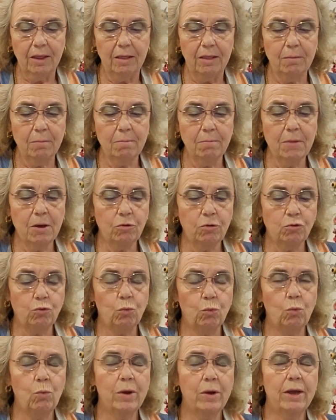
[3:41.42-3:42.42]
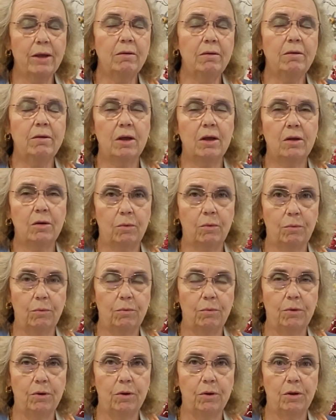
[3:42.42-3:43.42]
the most
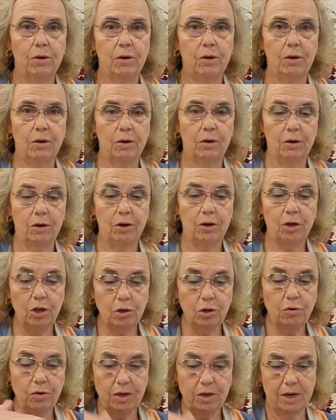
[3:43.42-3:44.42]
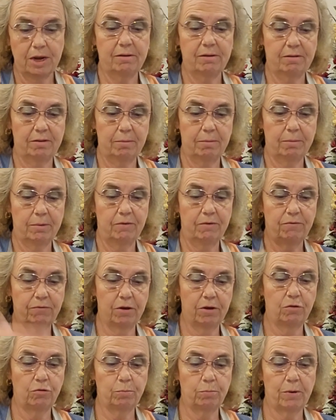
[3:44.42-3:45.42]
well-known New Testament
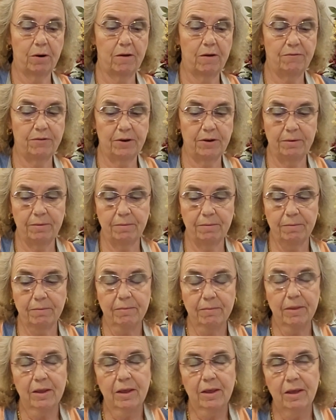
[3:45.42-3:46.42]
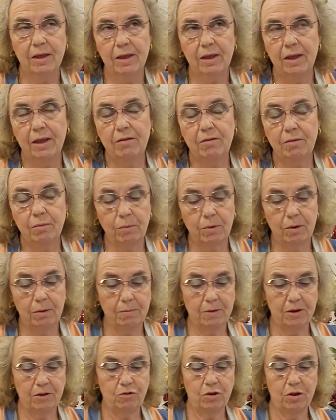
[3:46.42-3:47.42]
false prophet is the
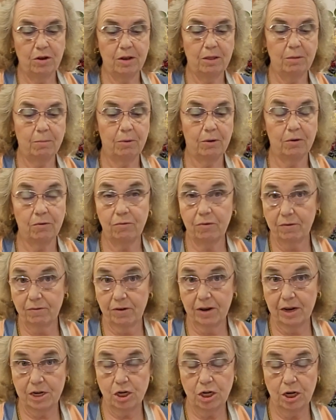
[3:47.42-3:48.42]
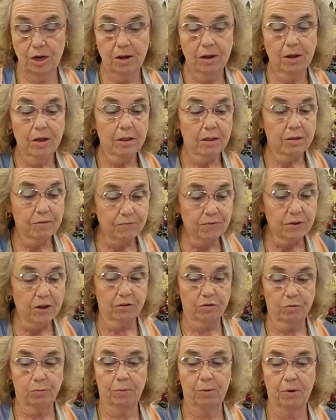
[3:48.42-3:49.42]
one mentioned in the book of Revelation. The
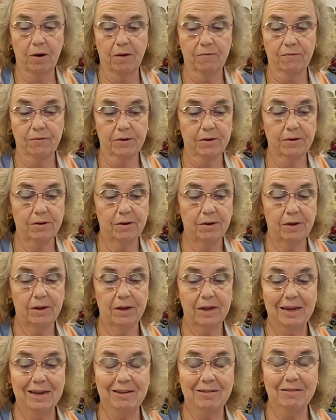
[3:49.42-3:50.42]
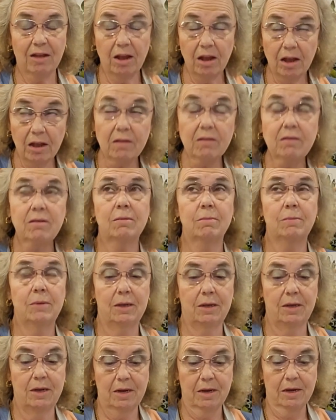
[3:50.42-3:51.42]
false prophet is
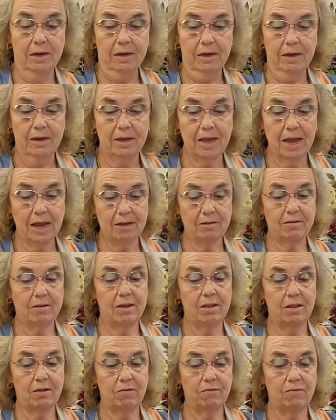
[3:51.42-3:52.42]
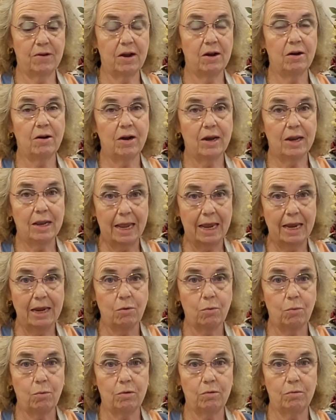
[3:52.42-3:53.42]
ultimately cast in the fiery
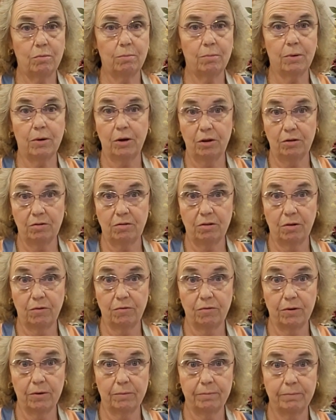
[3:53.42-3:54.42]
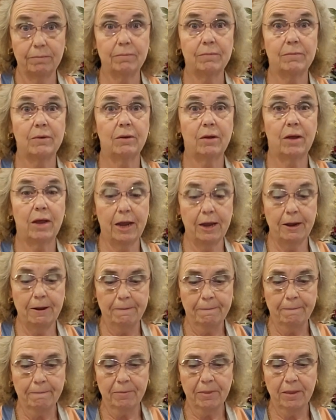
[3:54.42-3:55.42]
lake with burning sulfur, okay?